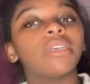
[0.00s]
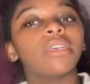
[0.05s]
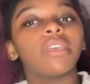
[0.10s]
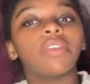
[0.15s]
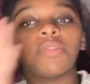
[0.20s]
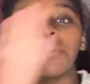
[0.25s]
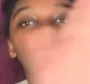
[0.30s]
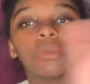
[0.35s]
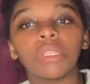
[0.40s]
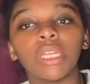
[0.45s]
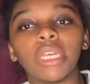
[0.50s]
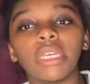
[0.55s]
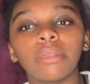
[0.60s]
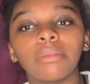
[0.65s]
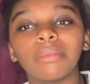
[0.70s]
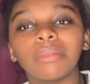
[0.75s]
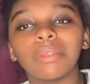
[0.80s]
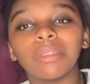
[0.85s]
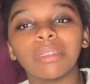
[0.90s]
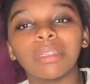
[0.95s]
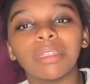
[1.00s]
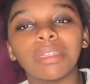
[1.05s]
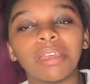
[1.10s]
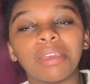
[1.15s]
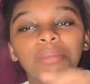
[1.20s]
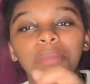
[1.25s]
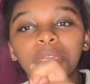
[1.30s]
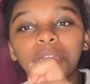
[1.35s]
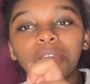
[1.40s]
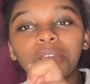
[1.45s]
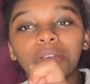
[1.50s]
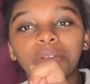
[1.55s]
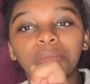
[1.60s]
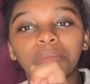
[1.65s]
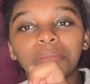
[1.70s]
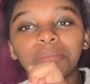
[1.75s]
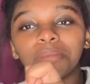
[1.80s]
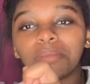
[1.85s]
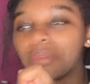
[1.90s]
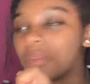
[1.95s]
If you relate, let me know,
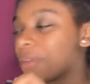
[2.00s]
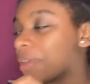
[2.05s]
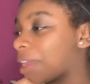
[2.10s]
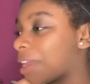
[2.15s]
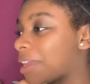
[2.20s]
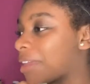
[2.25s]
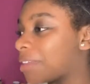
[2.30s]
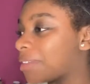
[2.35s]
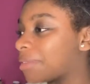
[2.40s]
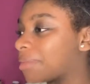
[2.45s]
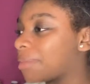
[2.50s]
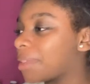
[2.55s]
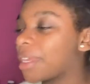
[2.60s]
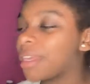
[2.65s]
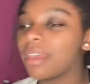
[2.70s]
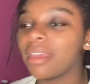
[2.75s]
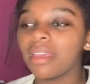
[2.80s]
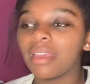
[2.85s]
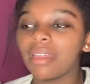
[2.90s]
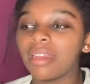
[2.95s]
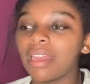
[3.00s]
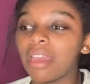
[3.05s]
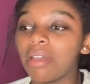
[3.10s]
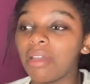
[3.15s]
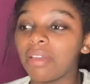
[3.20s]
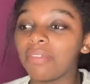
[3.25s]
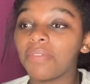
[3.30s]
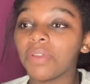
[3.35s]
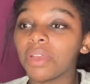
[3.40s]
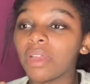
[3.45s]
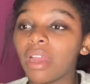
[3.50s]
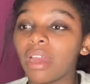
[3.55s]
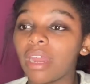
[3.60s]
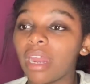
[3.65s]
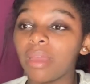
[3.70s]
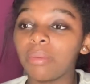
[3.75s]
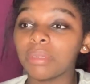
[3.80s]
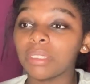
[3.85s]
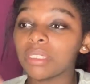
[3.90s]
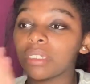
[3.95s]
okay? Now, I forgot,
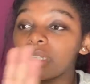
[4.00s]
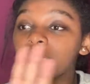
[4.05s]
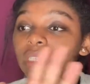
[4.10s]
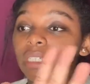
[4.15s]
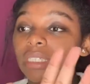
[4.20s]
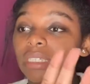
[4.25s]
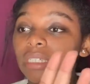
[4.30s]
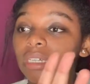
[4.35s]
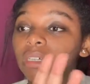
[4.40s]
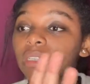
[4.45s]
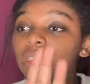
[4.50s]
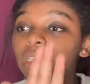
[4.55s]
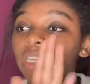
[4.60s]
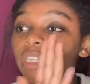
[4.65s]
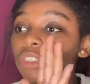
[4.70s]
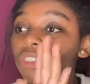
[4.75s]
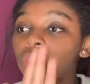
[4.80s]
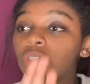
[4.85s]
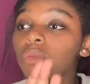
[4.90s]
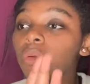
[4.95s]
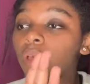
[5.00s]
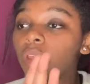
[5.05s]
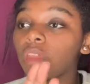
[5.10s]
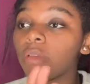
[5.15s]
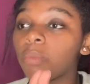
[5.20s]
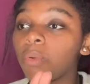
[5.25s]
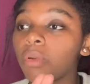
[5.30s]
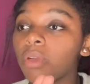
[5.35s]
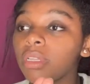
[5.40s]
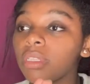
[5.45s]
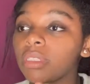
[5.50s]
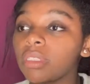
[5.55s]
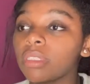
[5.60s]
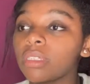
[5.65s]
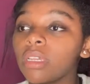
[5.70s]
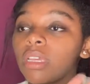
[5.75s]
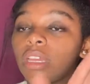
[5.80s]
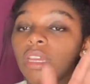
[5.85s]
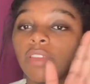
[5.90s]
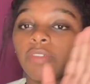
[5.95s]
I was gonna list like 2 other points,
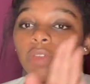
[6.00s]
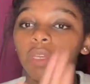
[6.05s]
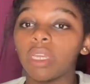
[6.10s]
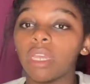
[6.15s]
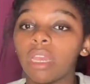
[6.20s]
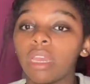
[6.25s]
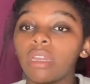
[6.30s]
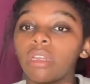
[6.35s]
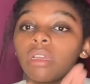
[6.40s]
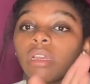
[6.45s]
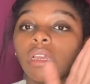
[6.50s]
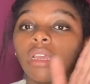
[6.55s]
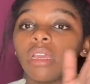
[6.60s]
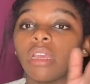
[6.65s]
if I can.